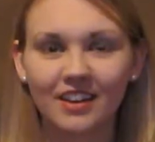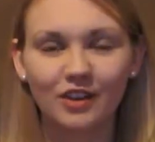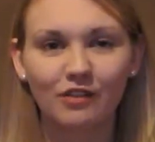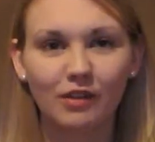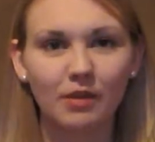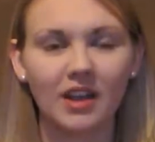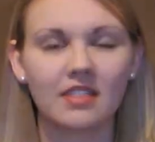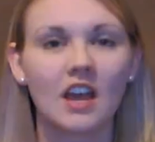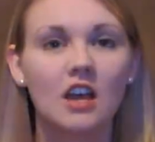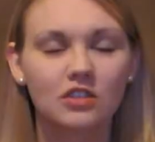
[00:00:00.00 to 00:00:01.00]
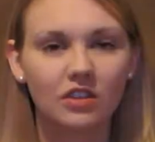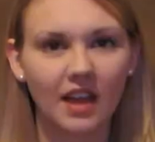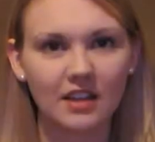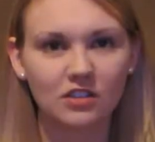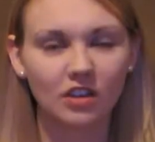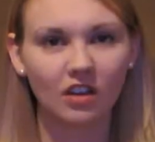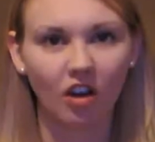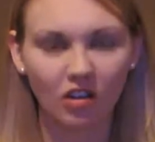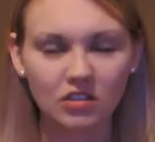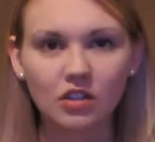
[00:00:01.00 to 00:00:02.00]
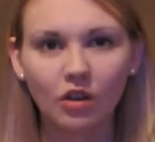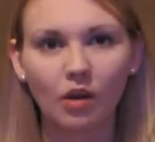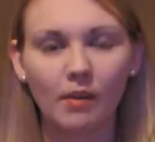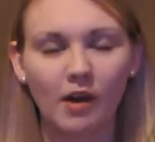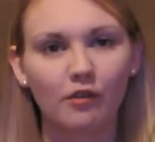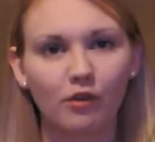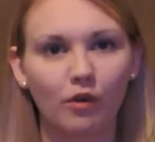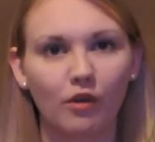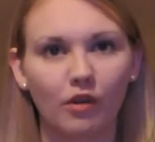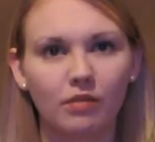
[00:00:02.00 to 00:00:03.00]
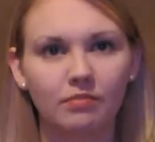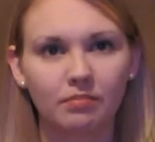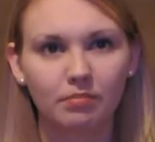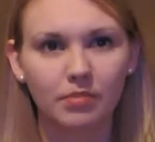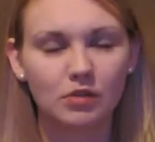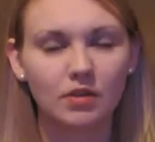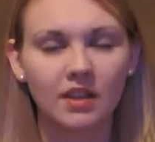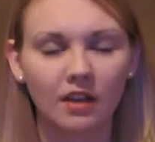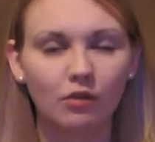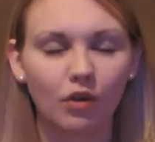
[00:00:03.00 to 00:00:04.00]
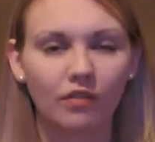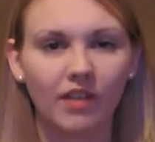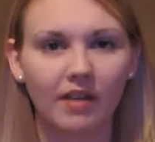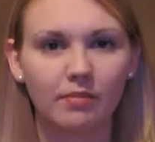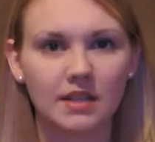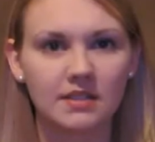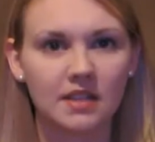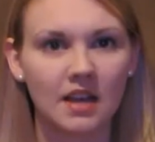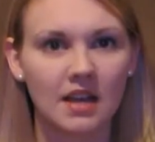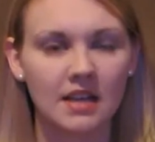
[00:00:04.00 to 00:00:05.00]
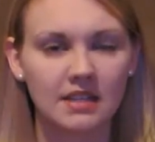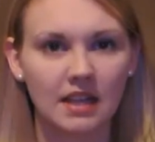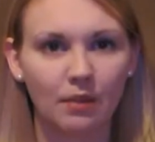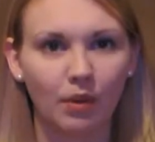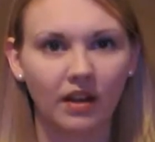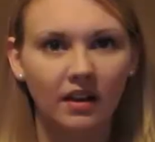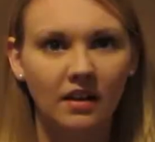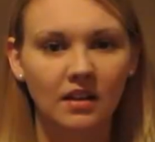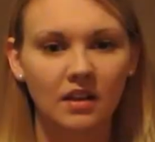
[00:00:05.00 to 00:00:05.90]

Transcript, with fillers: November 8th. So that took also about four, between like four and five months to get pregnant.